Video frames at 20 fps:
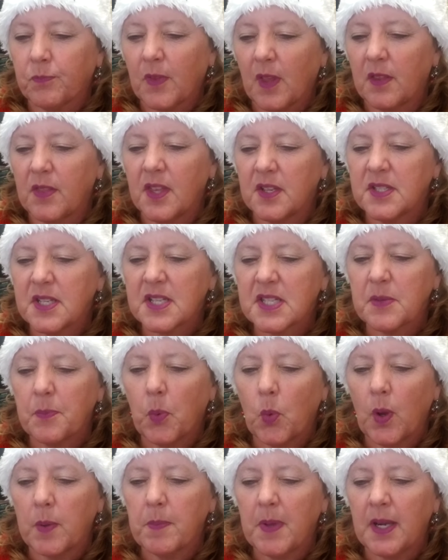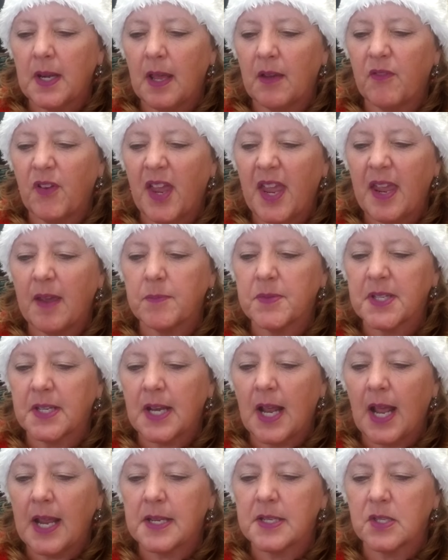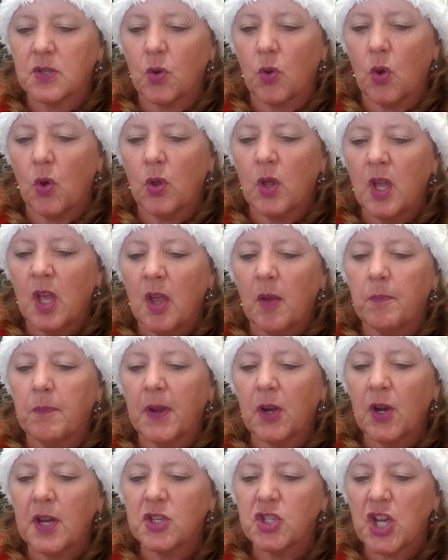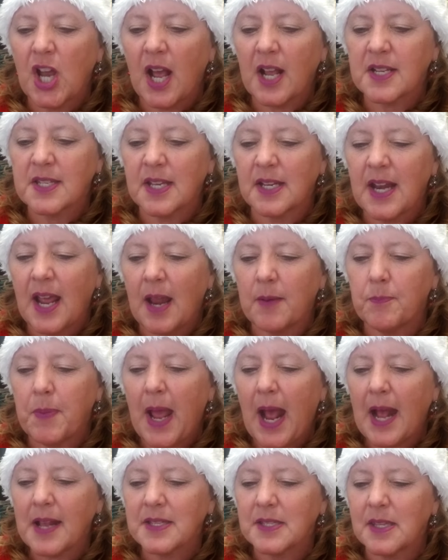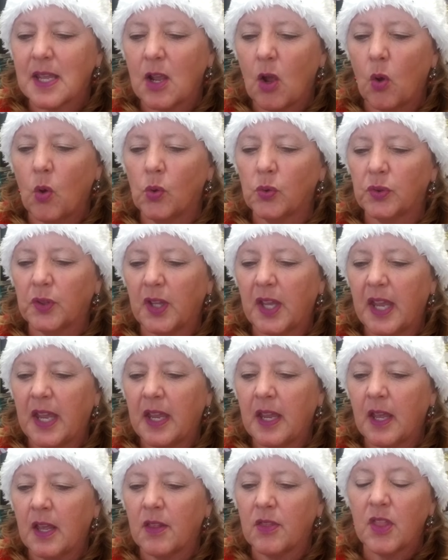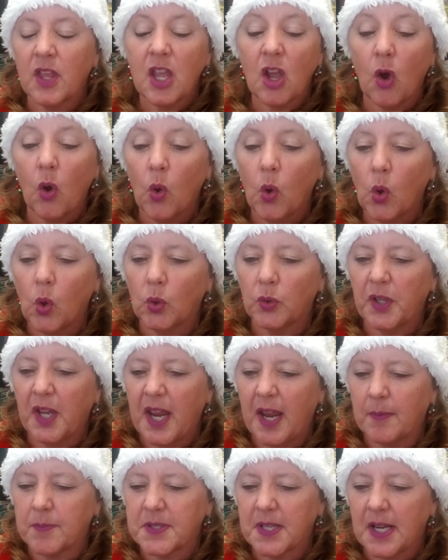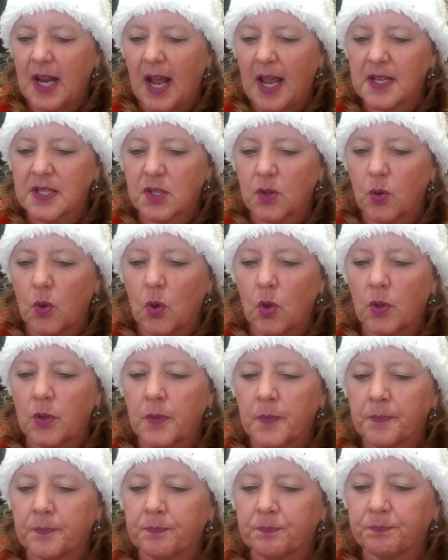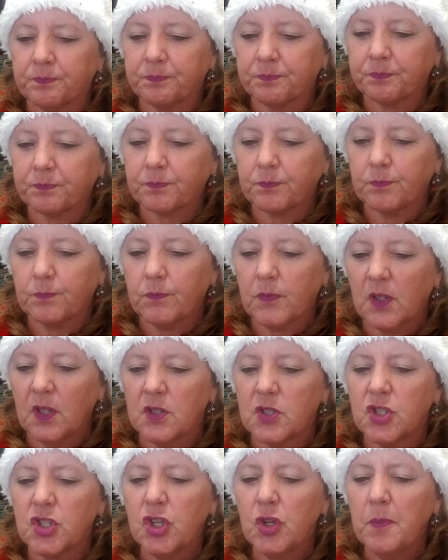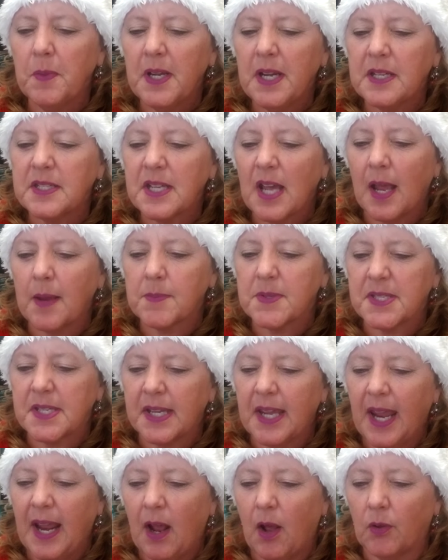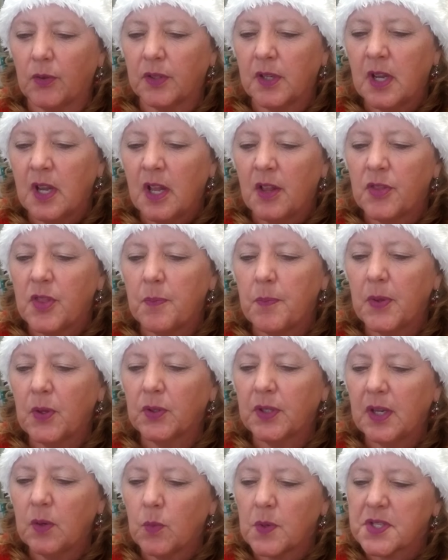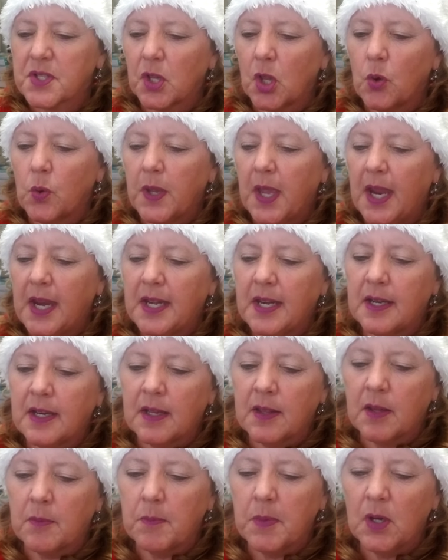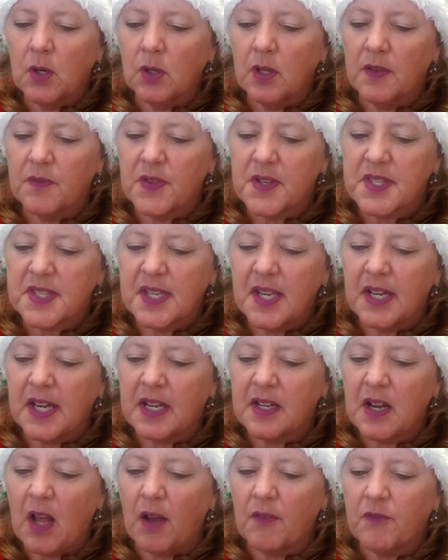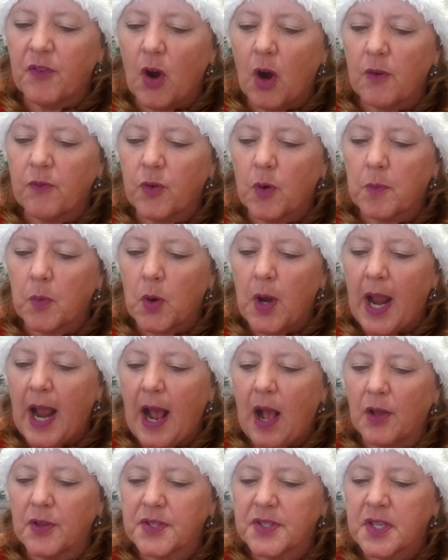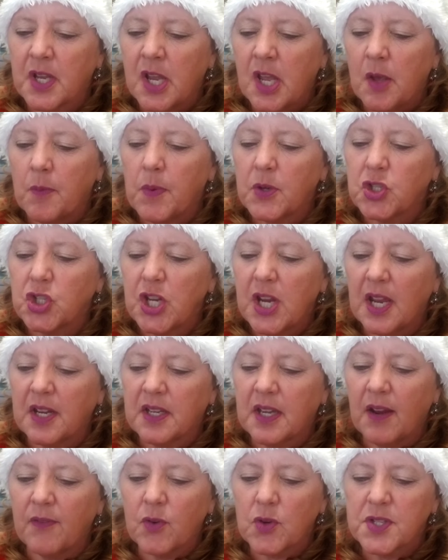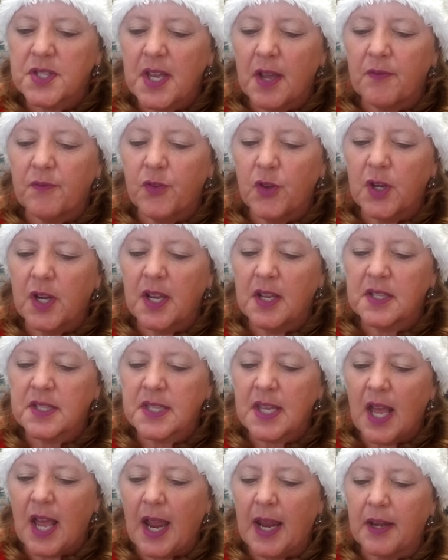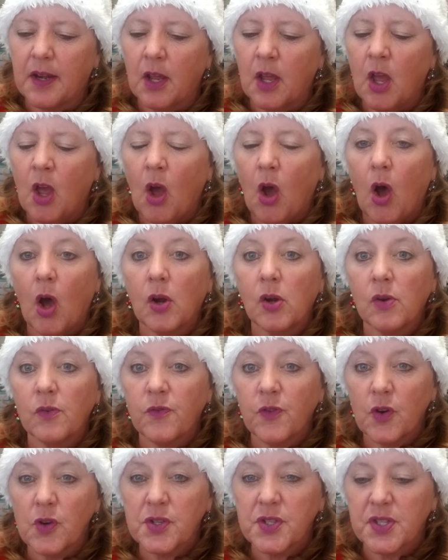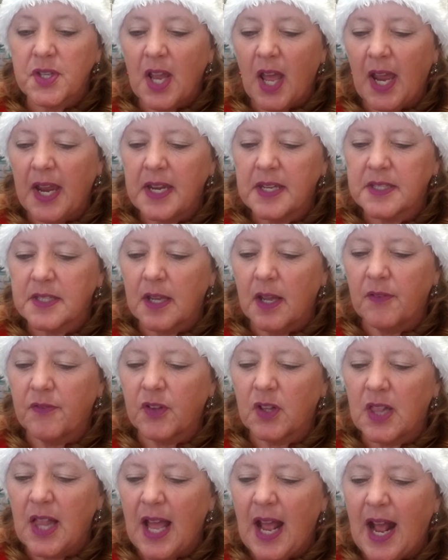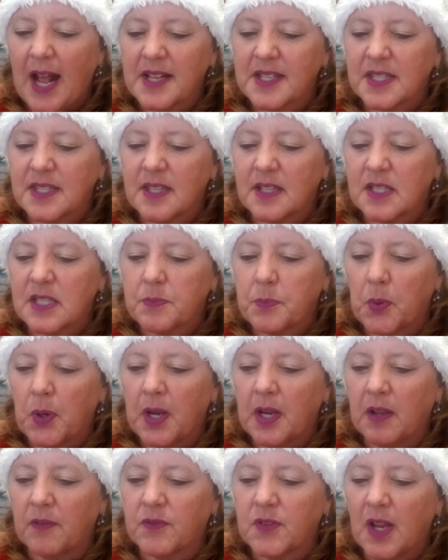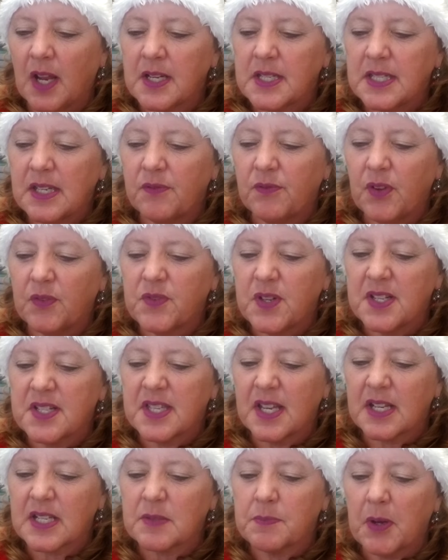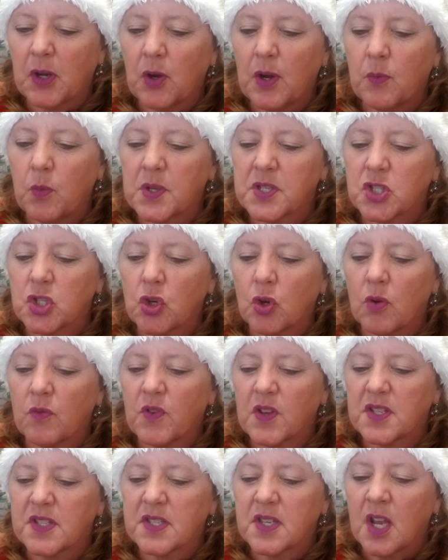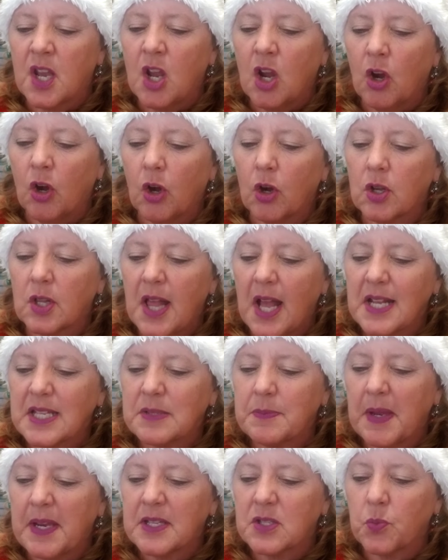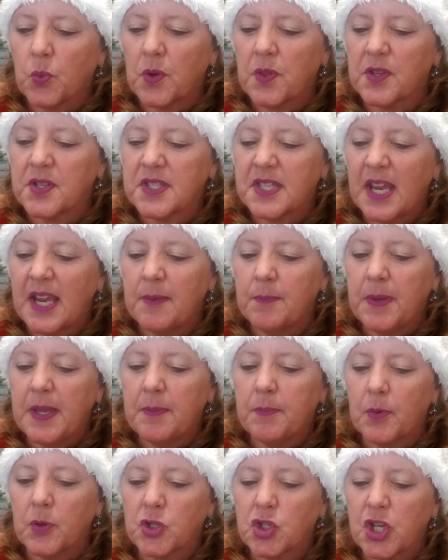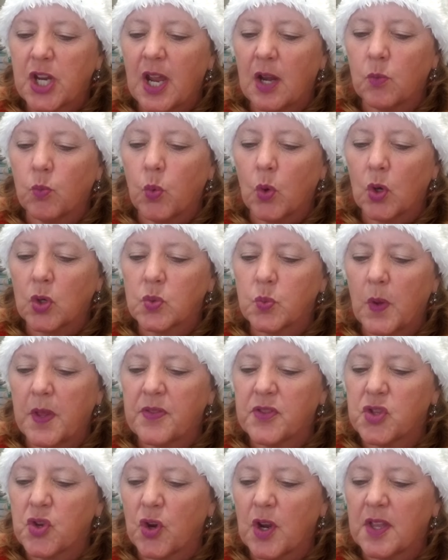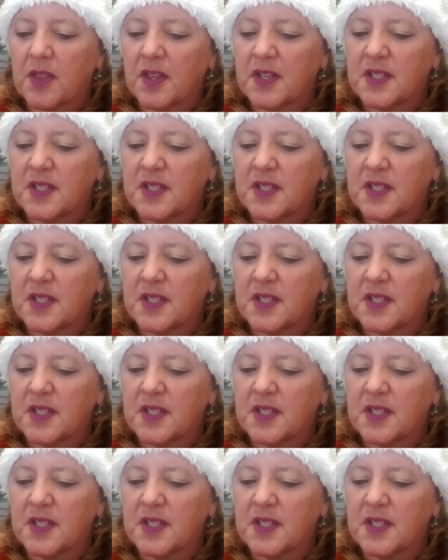The disappointment of Hampton High School. Mary Jackson had passed the old Hampton High School too many times to count. The building was located in the middle of the city, not far from her house, but she had never set foot inside. On her first night of class, the spring of 1956, Mary was nervous. Her classmates were the same people she had worked with during the